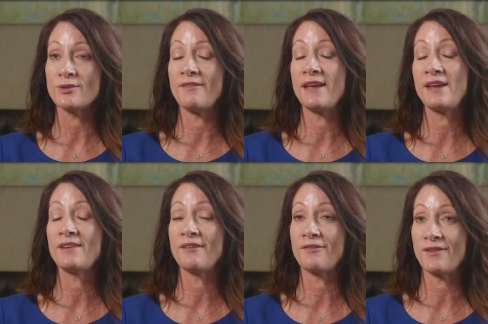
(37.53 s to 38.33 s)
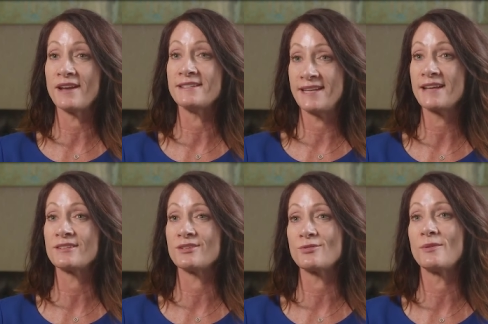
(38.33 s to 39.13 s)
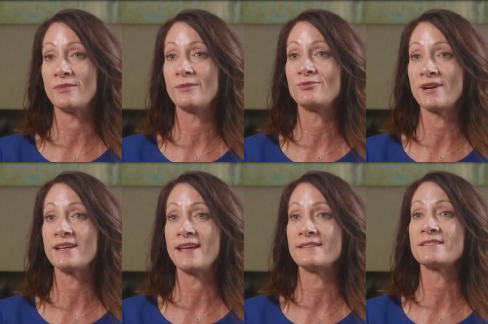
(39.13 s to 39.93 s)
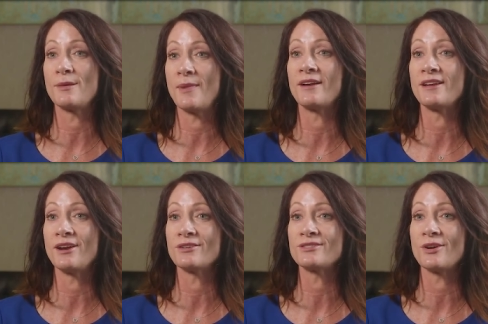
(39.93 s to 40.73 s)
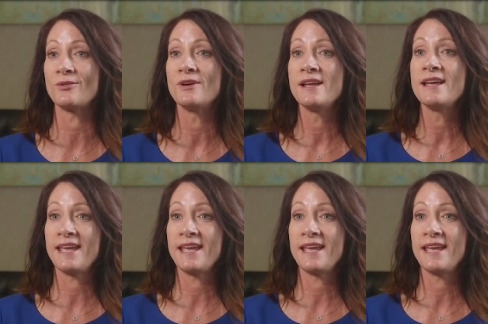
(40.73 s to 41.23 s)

So I even have a friend in Texas who I'm trying to get to come out here so